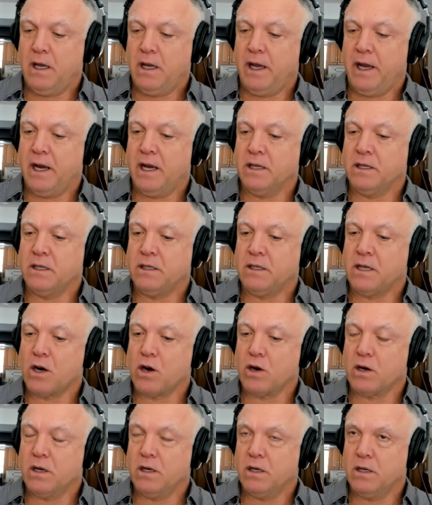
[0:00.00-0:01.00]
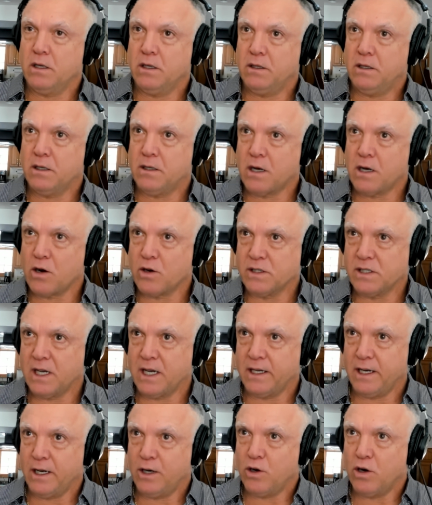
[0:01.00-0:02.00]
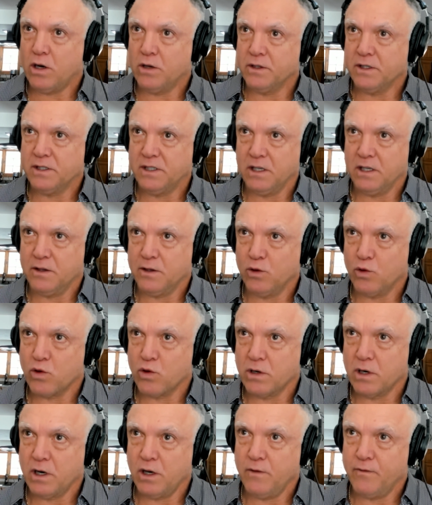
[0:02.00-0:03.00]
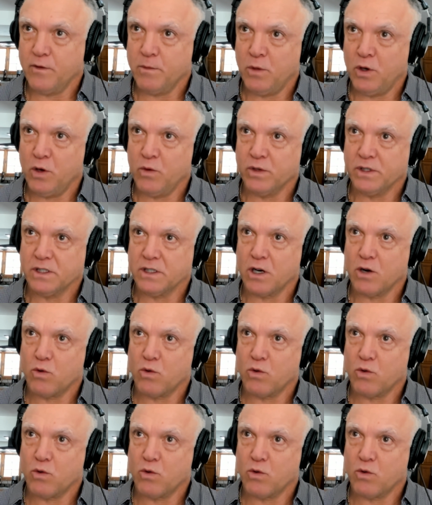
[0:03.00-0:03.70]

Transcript: And the dark side I call the Sith Lord. Are you familiar with Star